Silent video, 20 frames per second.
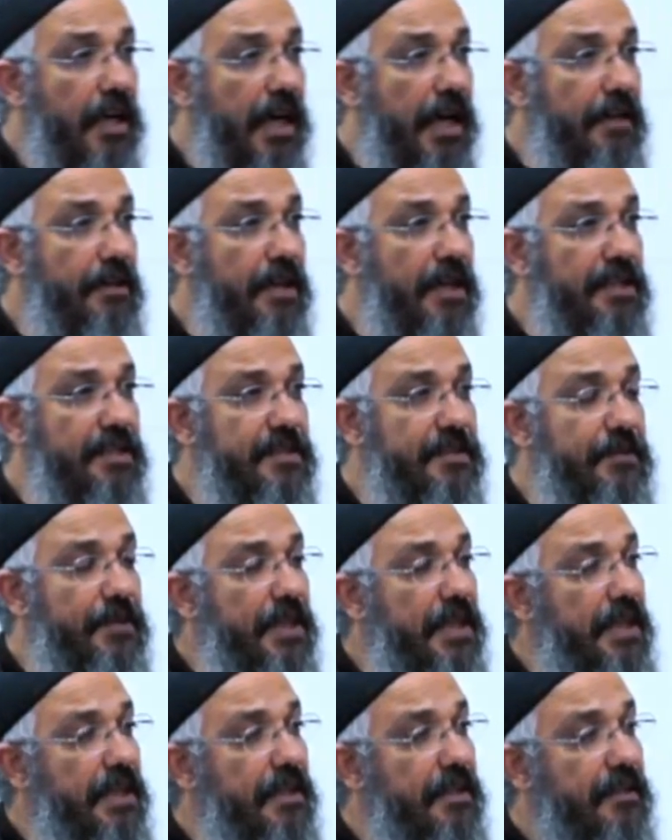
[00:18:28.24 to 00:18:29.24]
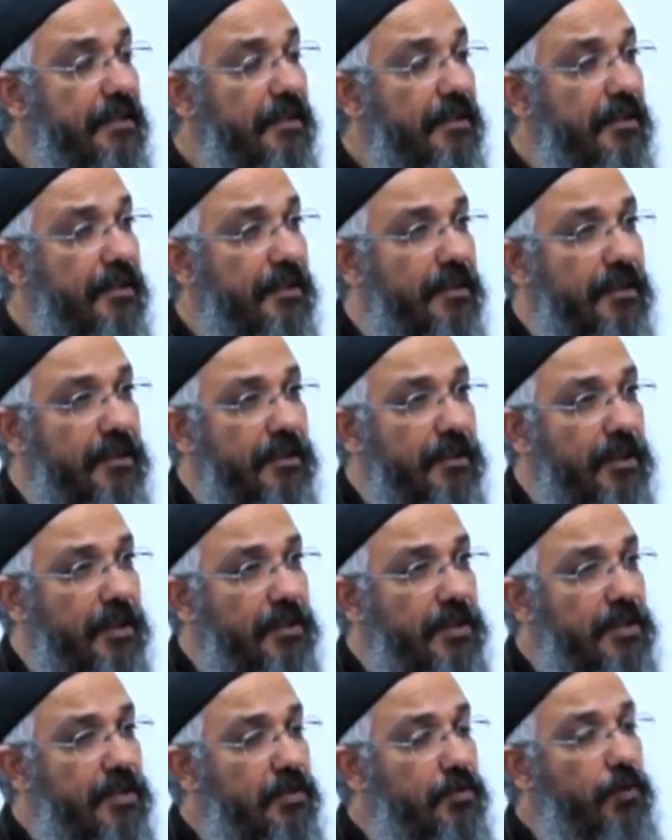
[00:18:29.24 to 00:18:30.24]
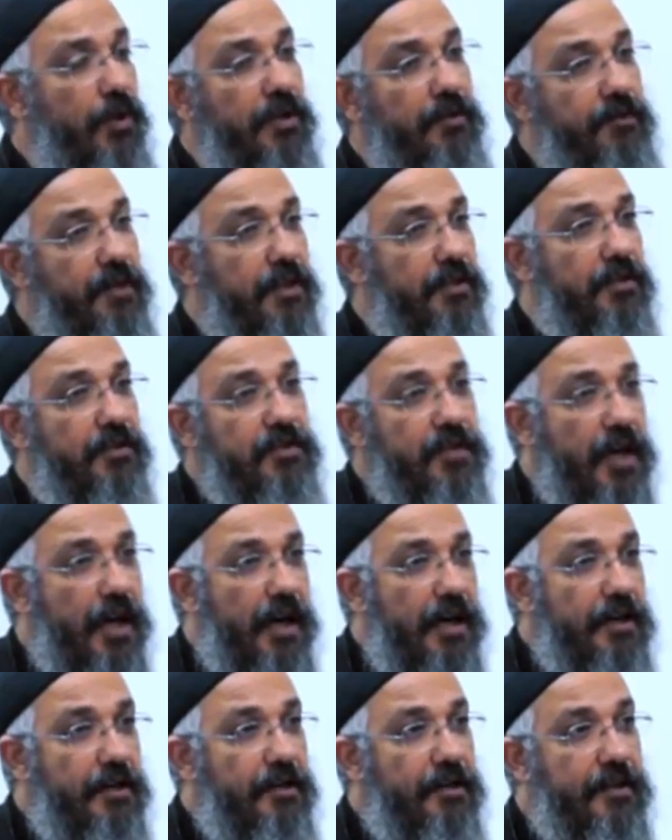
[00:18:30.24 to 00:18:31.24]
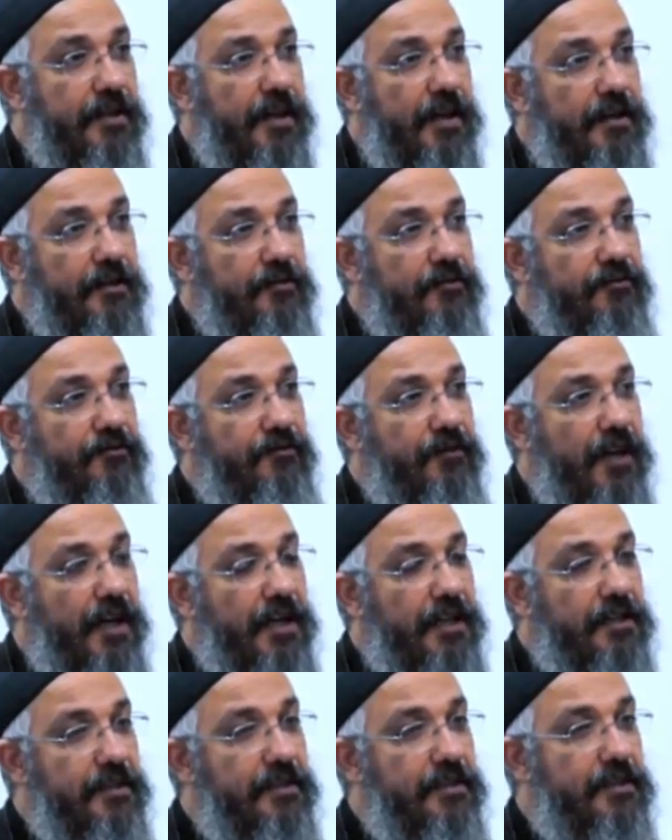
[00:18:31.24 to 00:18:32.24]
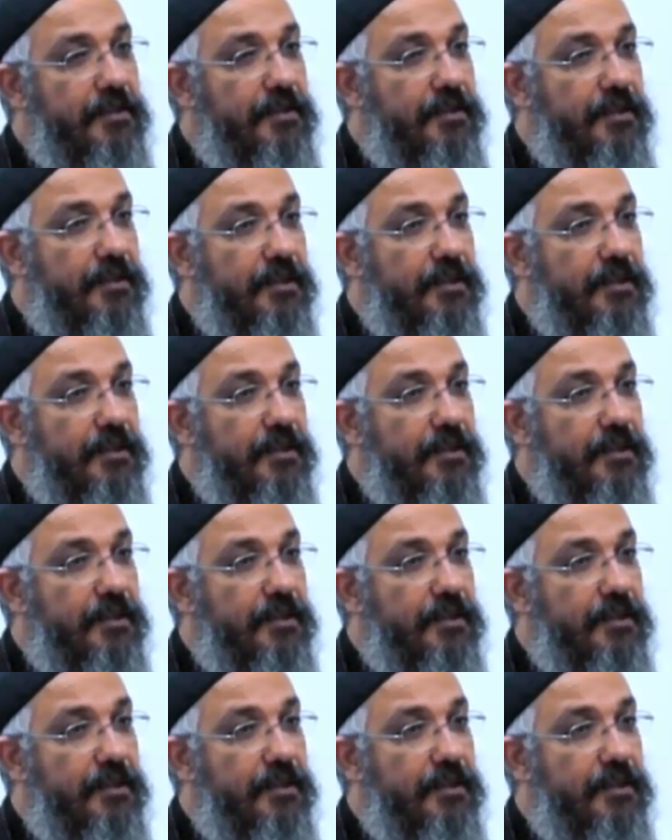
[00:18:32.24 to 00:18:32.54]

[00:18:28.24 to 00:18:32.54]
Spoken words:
And it's really, this is one of the letters I kind of find